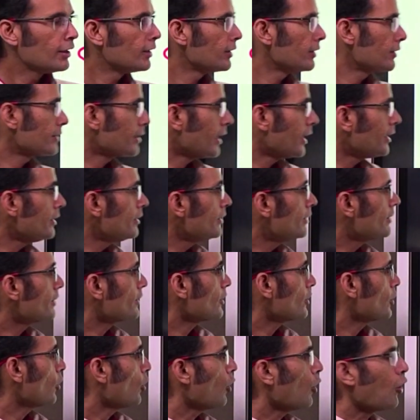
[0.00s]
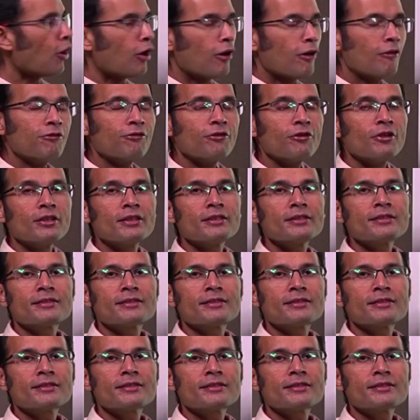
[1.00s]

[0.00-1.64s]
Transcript: Sons of